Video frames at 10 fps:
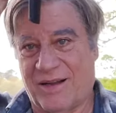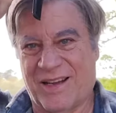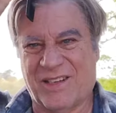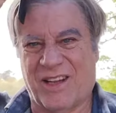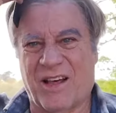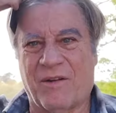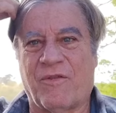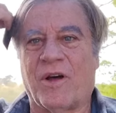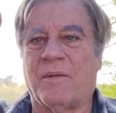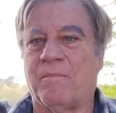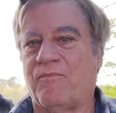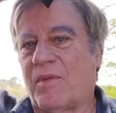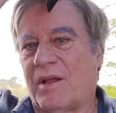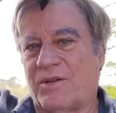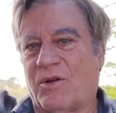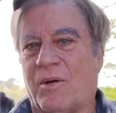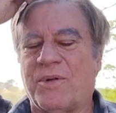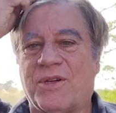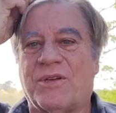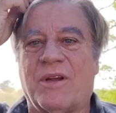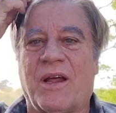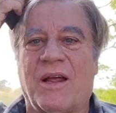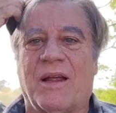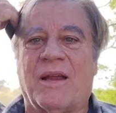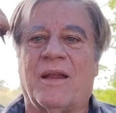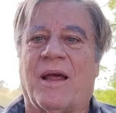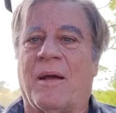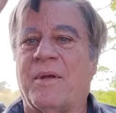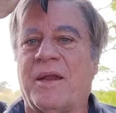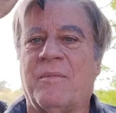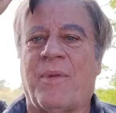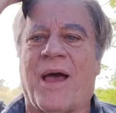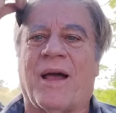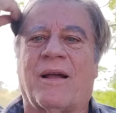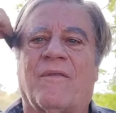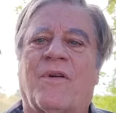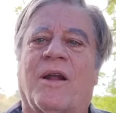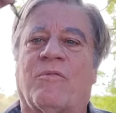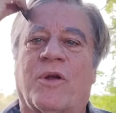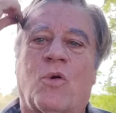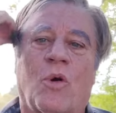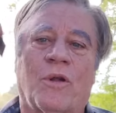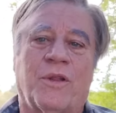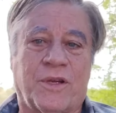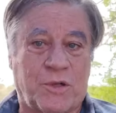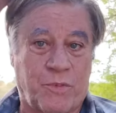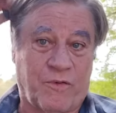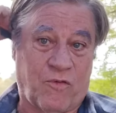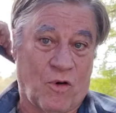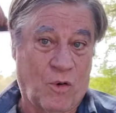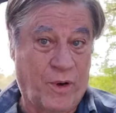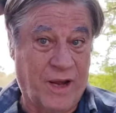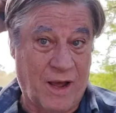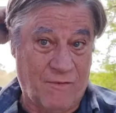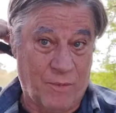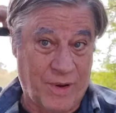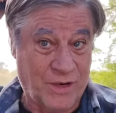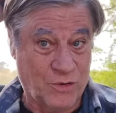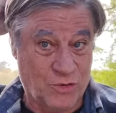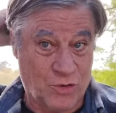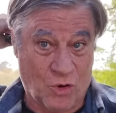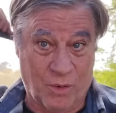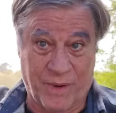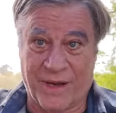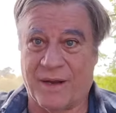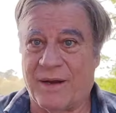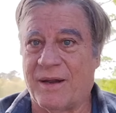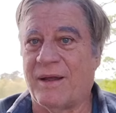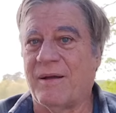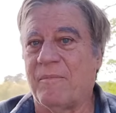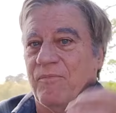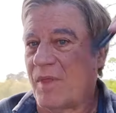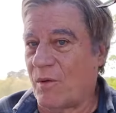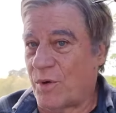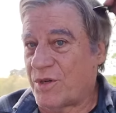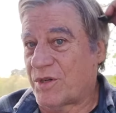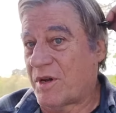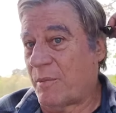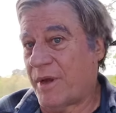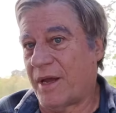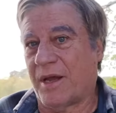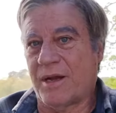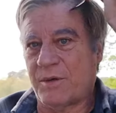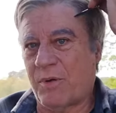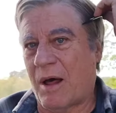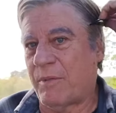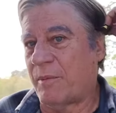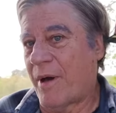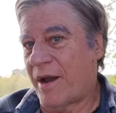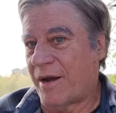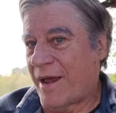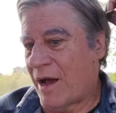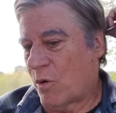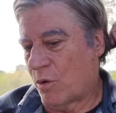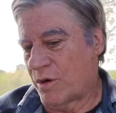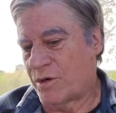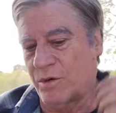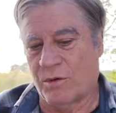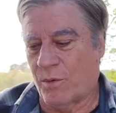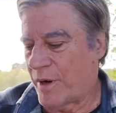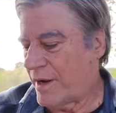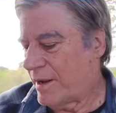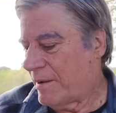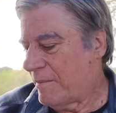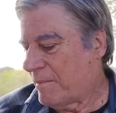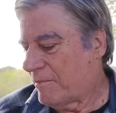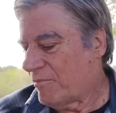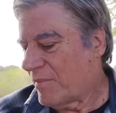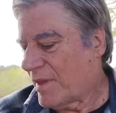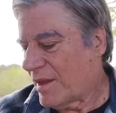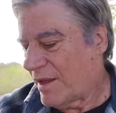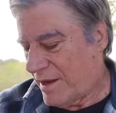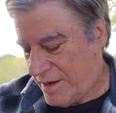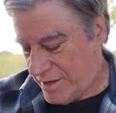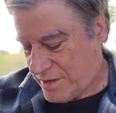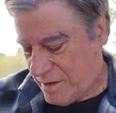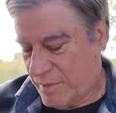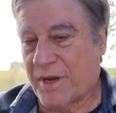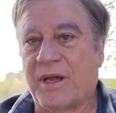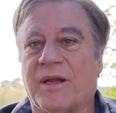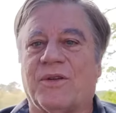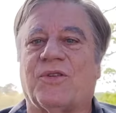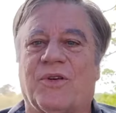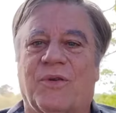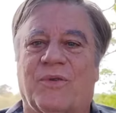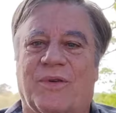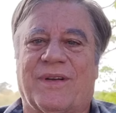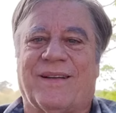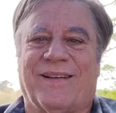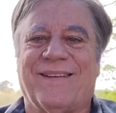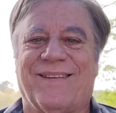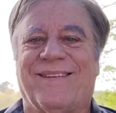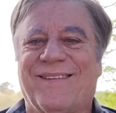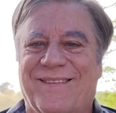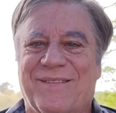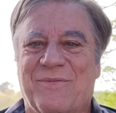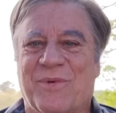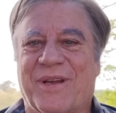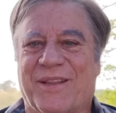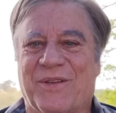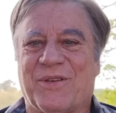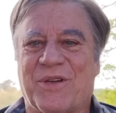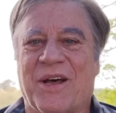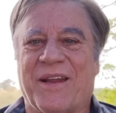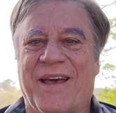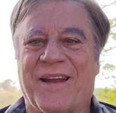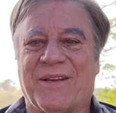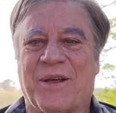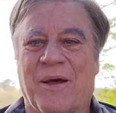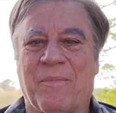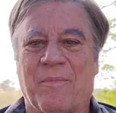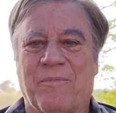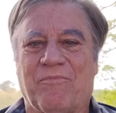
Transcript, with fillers: it's a lot of fun. So I'm getting back. I've got to record this before we have a major storm hit, which is coming in. It's probably about an hour or two away, and it's coming in, so we get this done ahead of time.